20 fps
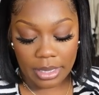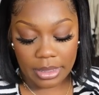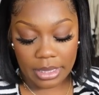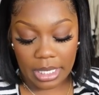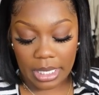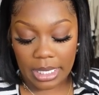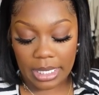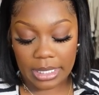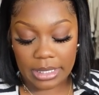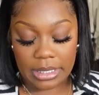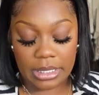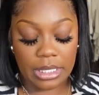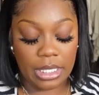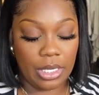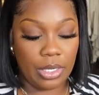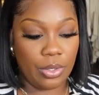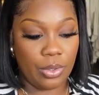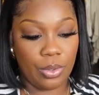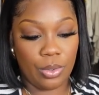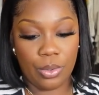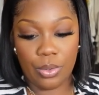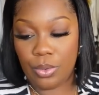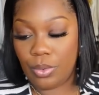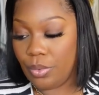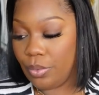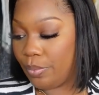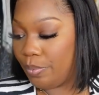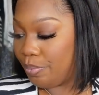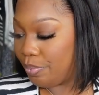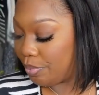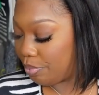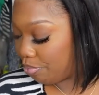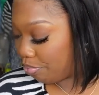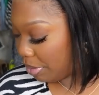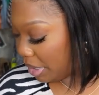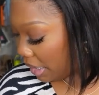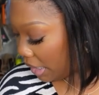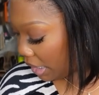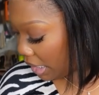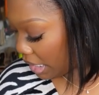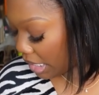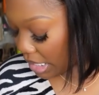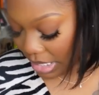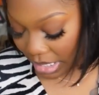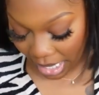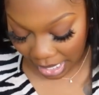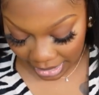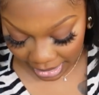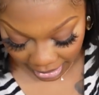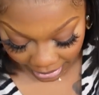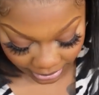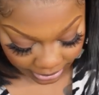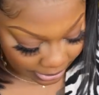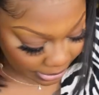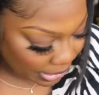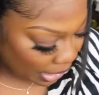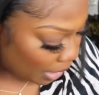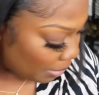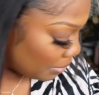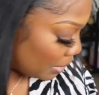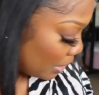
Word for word: these little pins I got the top